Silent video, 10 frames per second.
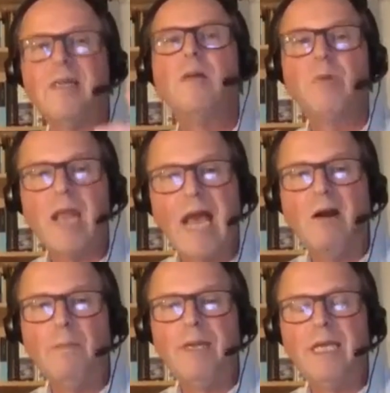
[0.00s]
But
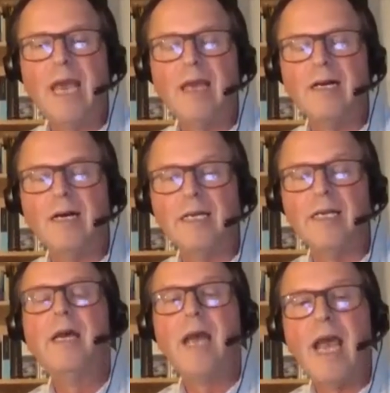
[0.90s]
our PKI,
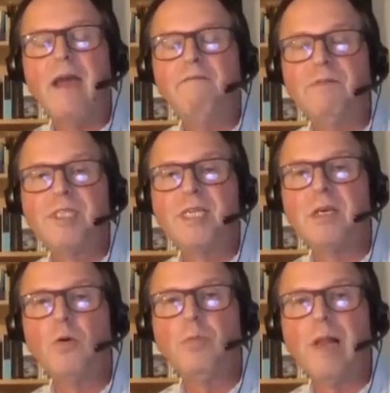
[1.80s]
every
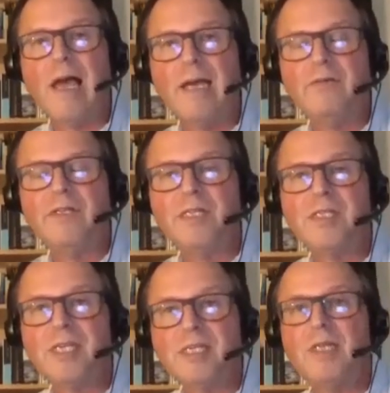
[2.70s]
single player in the
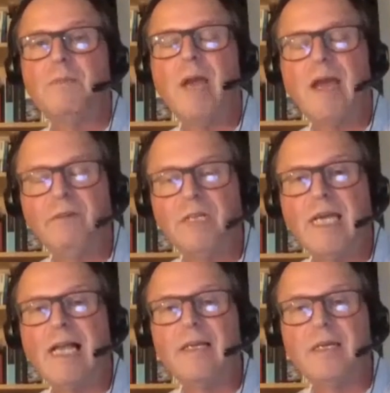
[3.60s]
system, every
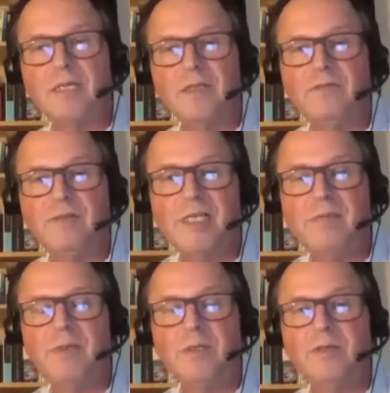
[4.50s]
delegate and
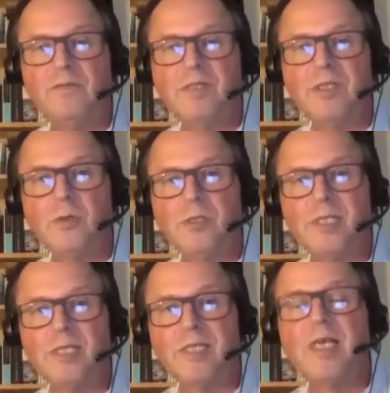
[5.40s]
recipient of
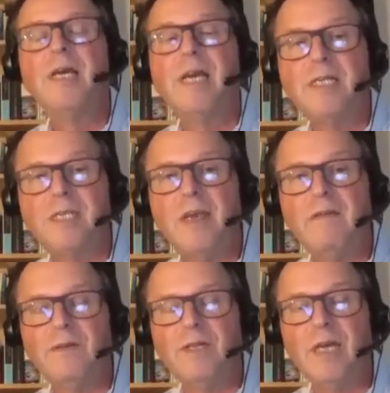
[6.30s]
resources is
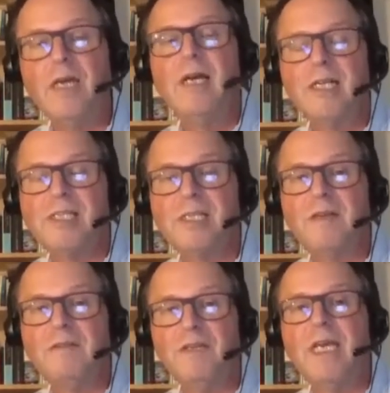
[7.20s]
given a
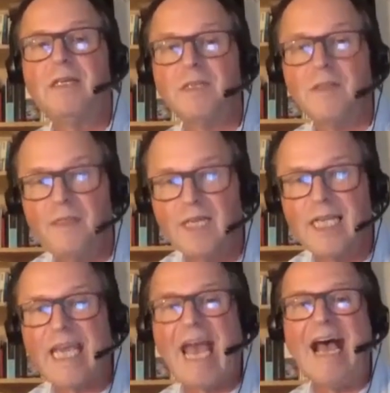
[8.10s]
certificate that
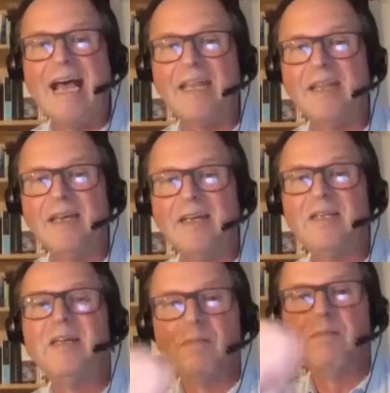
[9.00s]
can
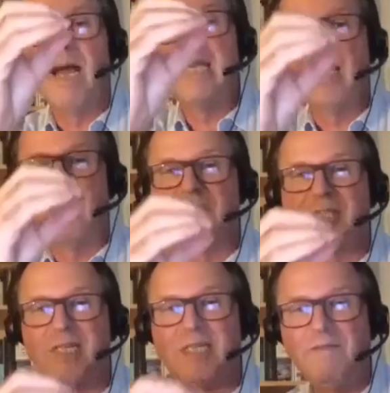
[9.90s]
make other
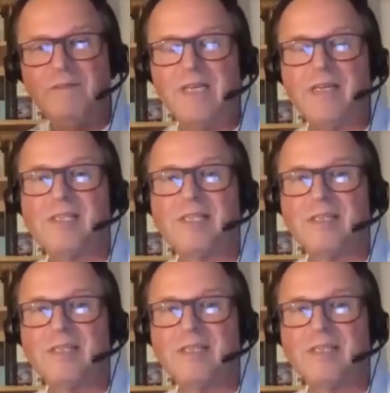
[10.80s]
certificates.